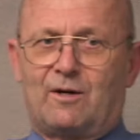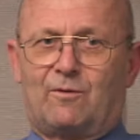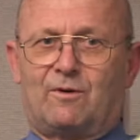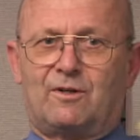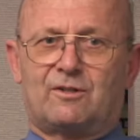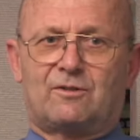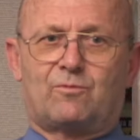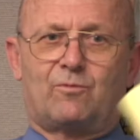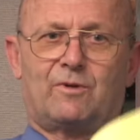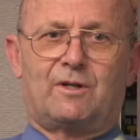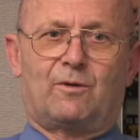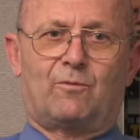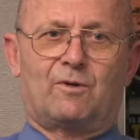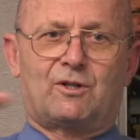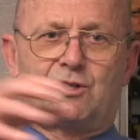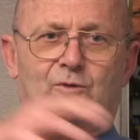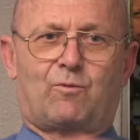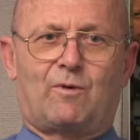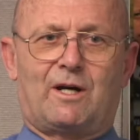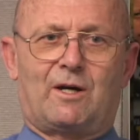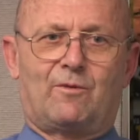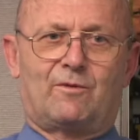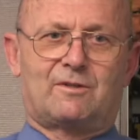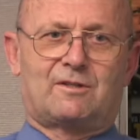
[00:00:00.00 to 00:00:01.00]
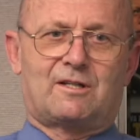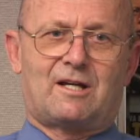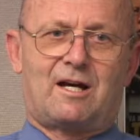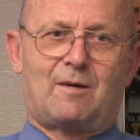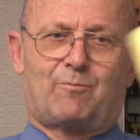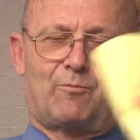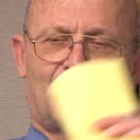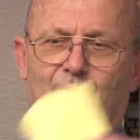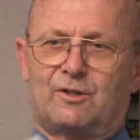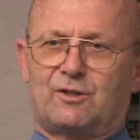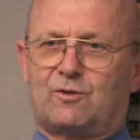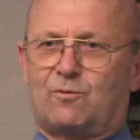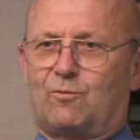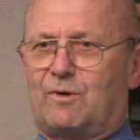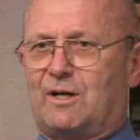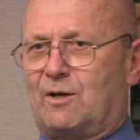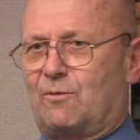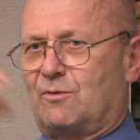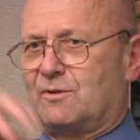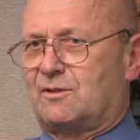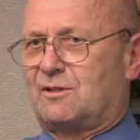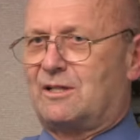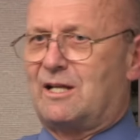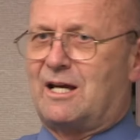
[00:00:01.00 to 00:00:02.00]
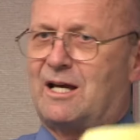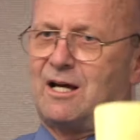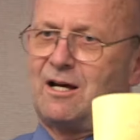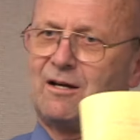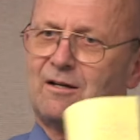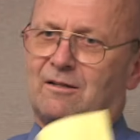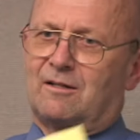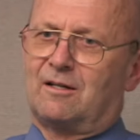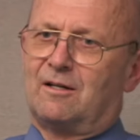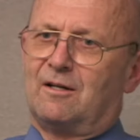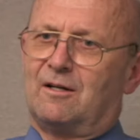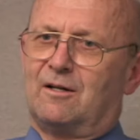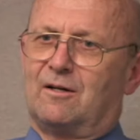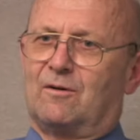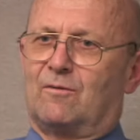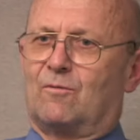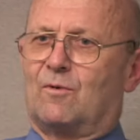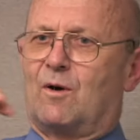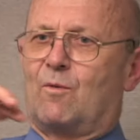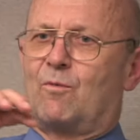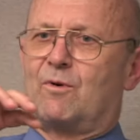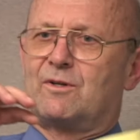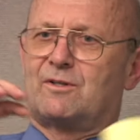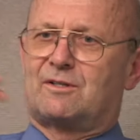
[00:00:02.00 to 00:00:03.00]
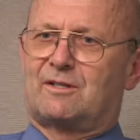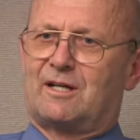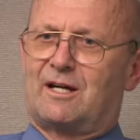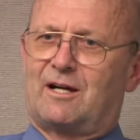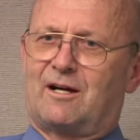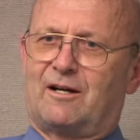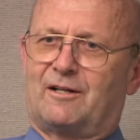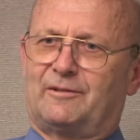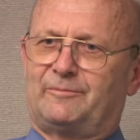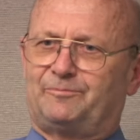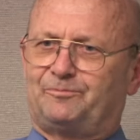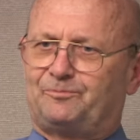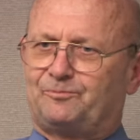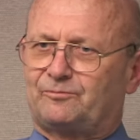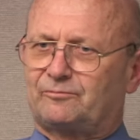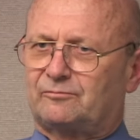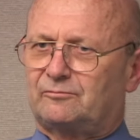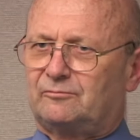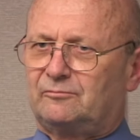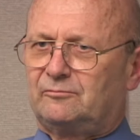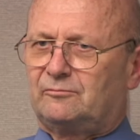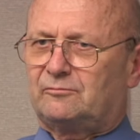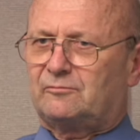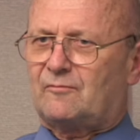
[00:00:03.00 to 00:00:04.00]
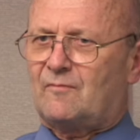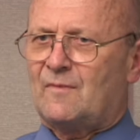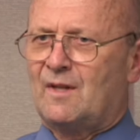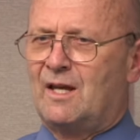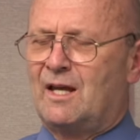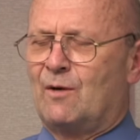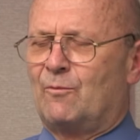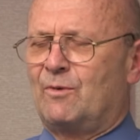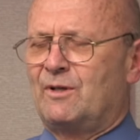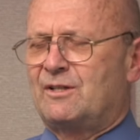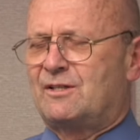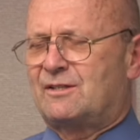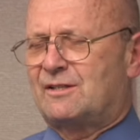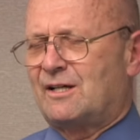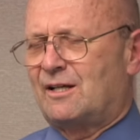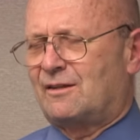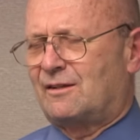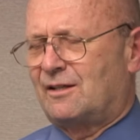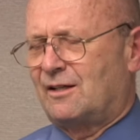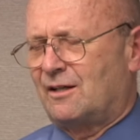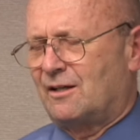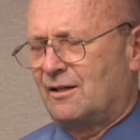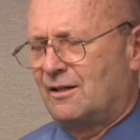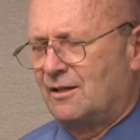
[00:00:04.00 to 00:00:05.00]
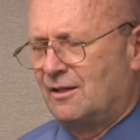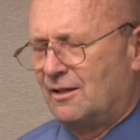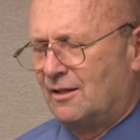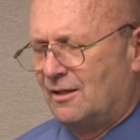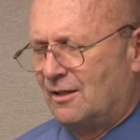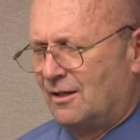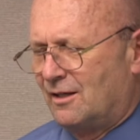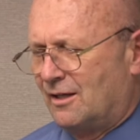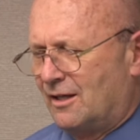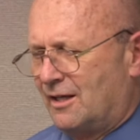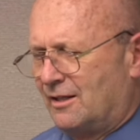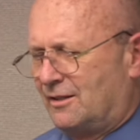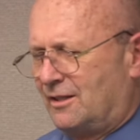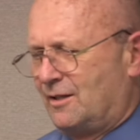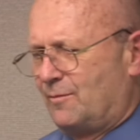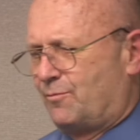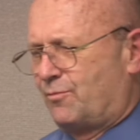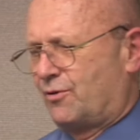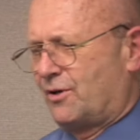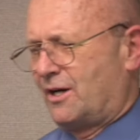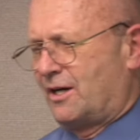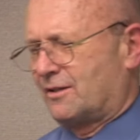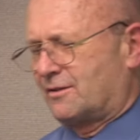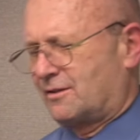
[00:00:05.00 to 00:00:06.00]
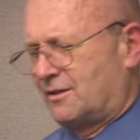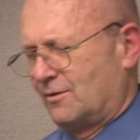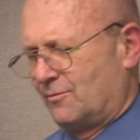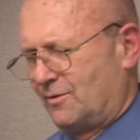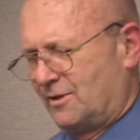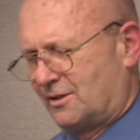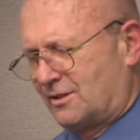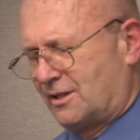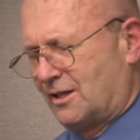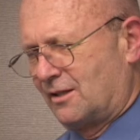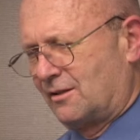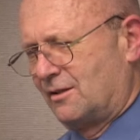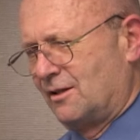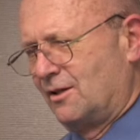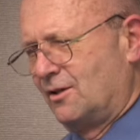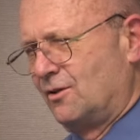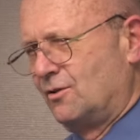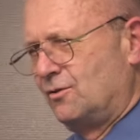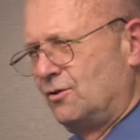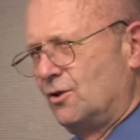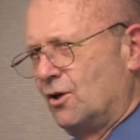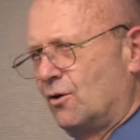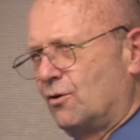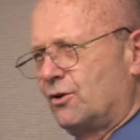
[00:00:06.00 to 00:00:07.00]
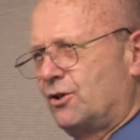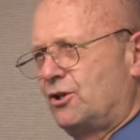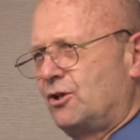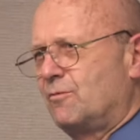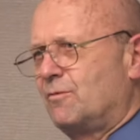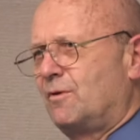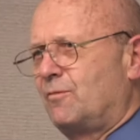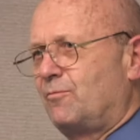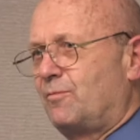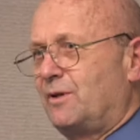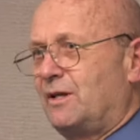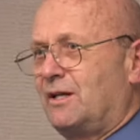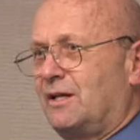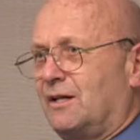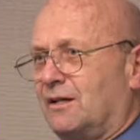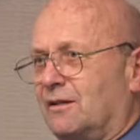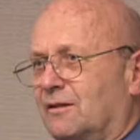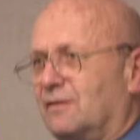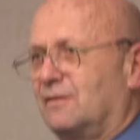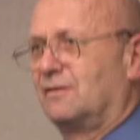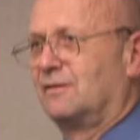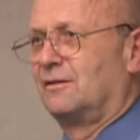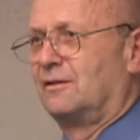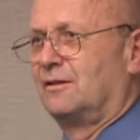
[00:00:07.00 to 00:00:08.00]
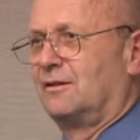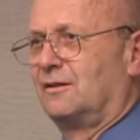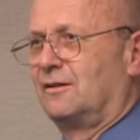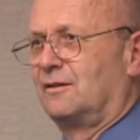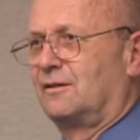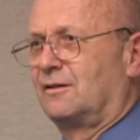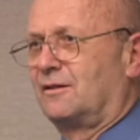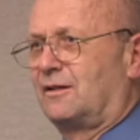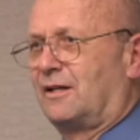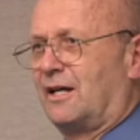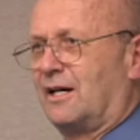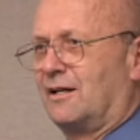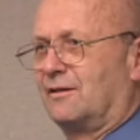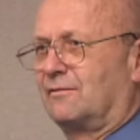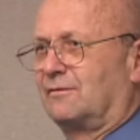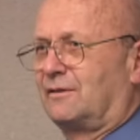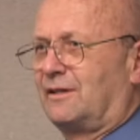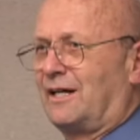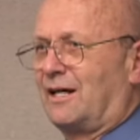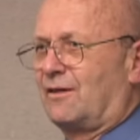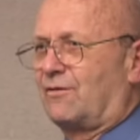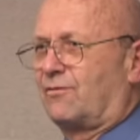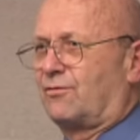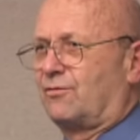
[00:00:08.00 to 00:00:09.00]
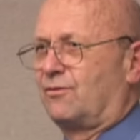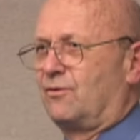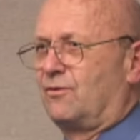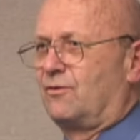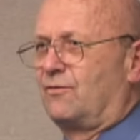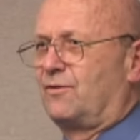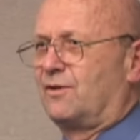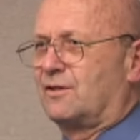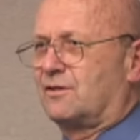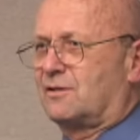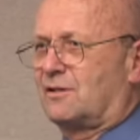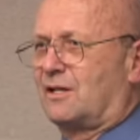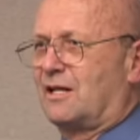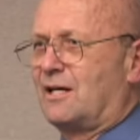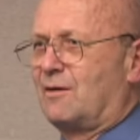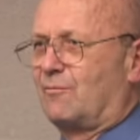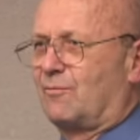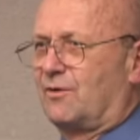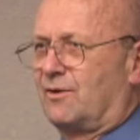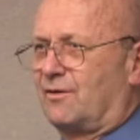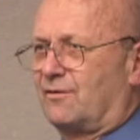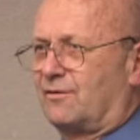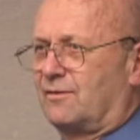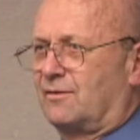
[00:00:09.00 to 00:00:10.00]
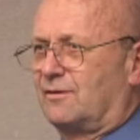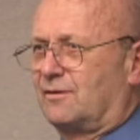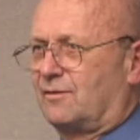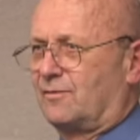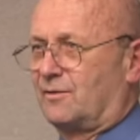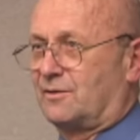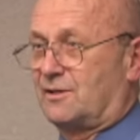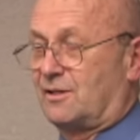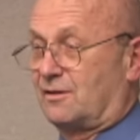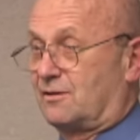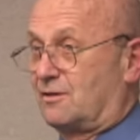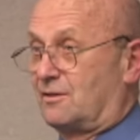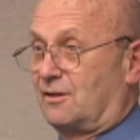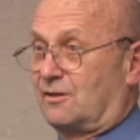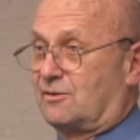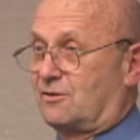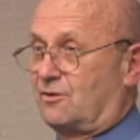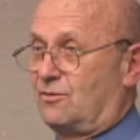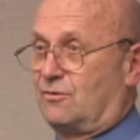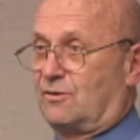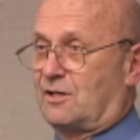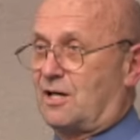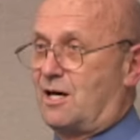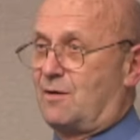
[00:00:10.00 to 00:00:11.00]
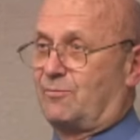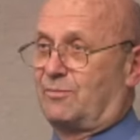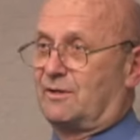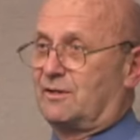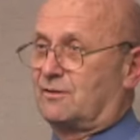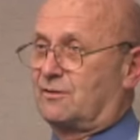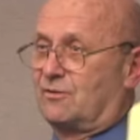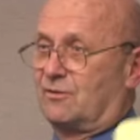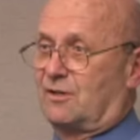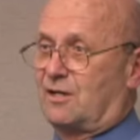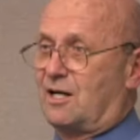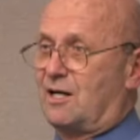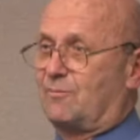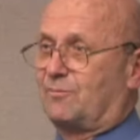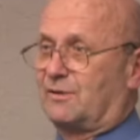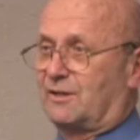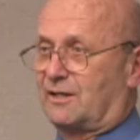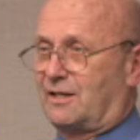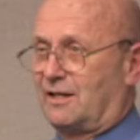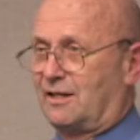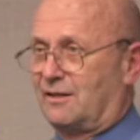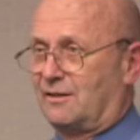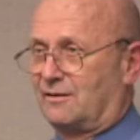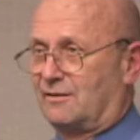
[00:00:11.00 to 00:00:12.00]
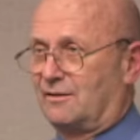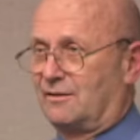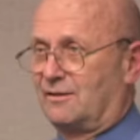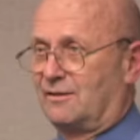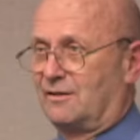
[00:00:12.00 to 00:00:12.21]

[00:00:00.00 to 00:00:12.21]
was up, which way was down, what was there. And we sat there depressed, and we said, no human being can get through this labyrinth, because it's too complicated.